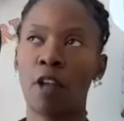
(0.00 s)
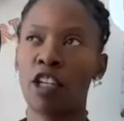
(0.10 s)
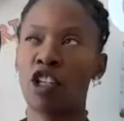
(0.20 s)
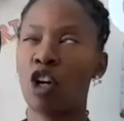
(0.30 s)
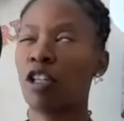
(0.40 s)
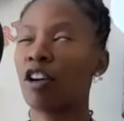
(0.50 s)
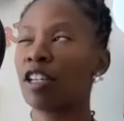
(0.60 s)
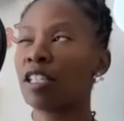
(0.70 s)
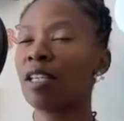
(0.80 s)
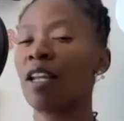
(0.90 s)
You know,
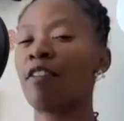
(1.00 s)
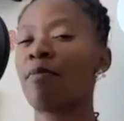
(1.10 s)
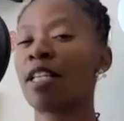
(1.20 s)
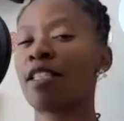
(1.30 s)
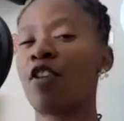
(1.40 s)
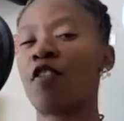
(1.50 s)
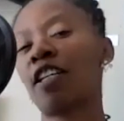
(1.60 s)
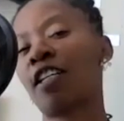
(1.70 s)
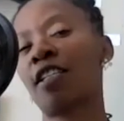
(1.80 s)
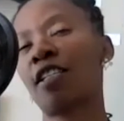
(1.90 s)
learning to love myself
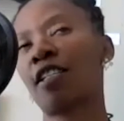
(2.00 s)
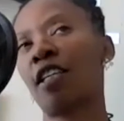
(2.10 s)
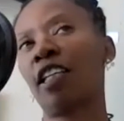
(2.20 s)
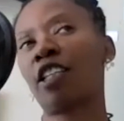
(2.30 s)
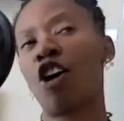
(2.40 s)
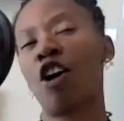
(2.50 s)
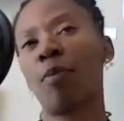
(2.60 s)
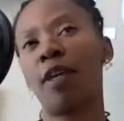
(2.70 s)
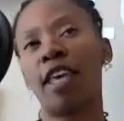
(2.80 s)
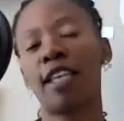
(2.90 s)
unconditionally taught
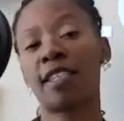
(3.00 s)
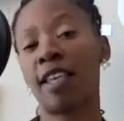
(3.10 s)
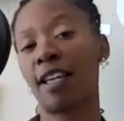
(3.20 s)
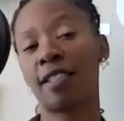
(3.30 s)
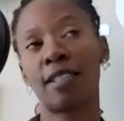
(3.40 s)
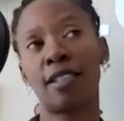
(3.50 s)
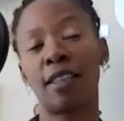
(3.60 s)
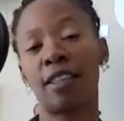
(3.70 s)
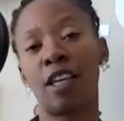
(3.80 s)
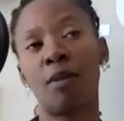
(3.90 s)
me that sex is
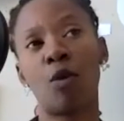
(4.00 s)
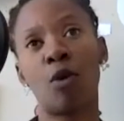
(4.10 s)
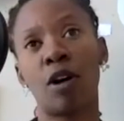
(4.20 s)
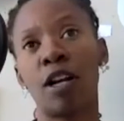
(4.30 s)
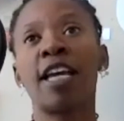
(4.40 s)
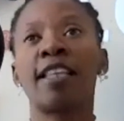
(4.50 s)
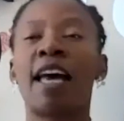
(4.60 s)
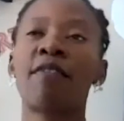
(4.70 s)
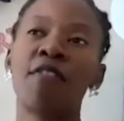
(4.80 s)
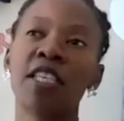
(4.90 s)
nothing more,
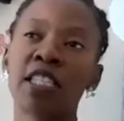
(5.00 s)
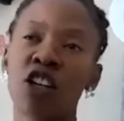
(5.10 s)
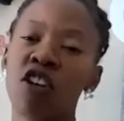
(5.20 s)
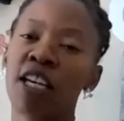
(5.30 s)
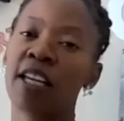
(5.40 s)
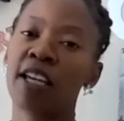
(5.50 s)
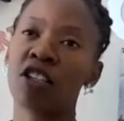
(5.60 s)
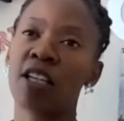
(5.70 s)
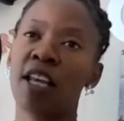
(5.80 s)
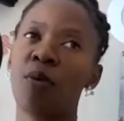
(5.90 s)
that physical
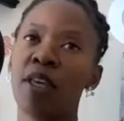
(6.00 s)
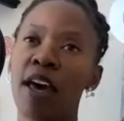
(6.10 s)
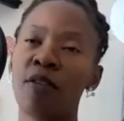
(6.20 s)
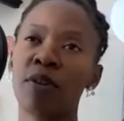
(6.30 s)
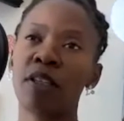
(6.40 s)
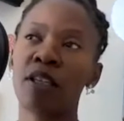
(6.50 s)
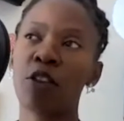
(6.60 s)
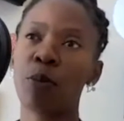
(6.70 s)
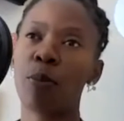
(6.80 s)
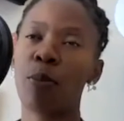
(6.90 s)
connection that we have with
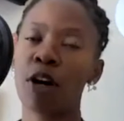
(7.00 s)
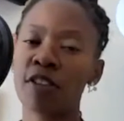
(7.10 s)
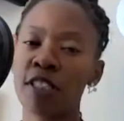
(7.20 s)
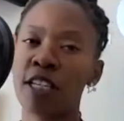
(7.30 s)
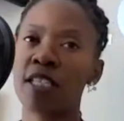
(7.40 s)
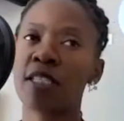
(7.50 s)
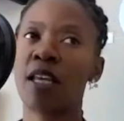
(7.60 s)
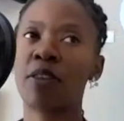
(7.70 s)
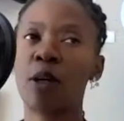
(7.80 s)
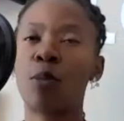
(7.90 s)
another person is
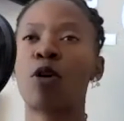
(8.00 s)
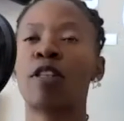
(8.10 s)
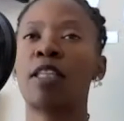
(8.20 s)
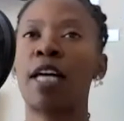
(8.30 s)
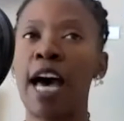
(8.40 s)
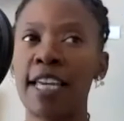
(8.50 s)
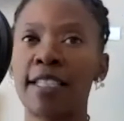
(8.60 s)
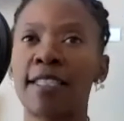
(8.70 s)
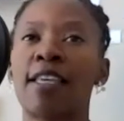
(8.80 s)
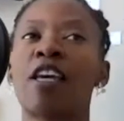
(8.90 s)
nothing more than the
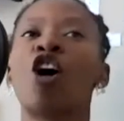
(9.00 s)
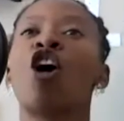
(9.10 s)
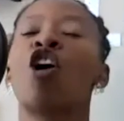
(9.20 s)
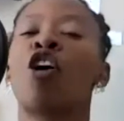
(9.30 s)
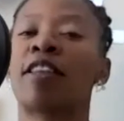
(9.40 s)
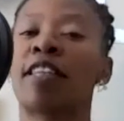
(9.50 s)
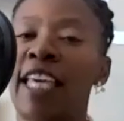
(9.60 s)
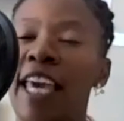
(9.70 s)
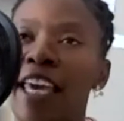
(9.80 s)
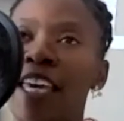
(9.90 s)
icing on the
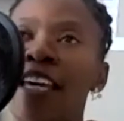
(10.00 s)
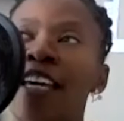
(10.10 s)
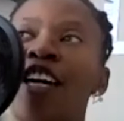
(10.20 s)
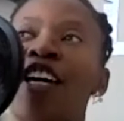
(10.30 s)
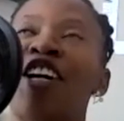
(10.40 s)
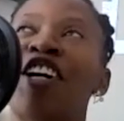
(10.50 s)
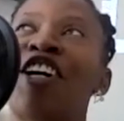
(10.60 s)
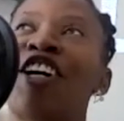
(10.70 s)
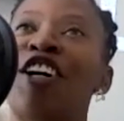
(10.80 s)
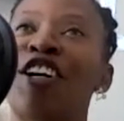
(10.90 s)
cake
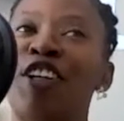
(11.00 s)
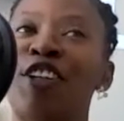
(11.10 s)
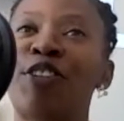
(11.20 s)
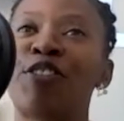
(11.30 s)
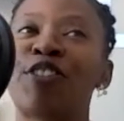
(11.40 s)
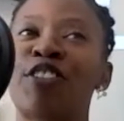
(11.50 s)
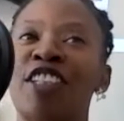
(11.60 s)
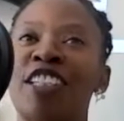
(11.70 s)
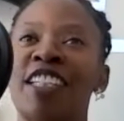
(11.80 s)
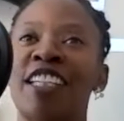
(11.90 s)
of
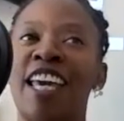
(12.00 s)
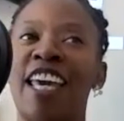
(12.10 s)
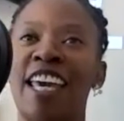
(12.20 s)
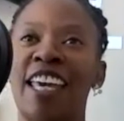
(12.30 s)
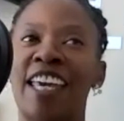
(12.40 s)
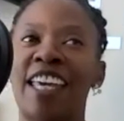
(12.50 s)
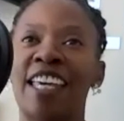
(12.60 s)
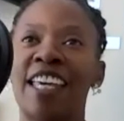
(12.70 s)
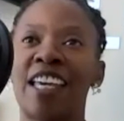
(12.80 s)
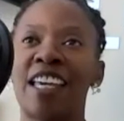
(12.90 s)

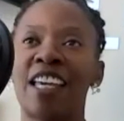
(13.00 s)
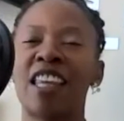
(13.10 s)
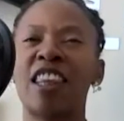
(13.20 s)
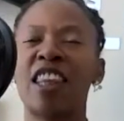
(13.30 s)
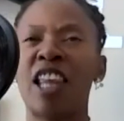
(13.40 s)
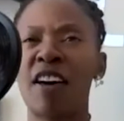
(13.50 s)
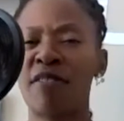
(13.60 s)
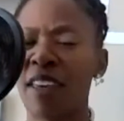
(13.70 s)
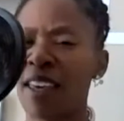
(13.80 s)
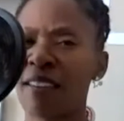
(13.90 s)
a
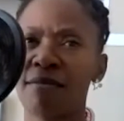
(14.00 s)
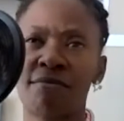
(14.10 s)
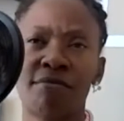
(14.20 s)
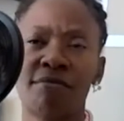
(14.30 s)
loving,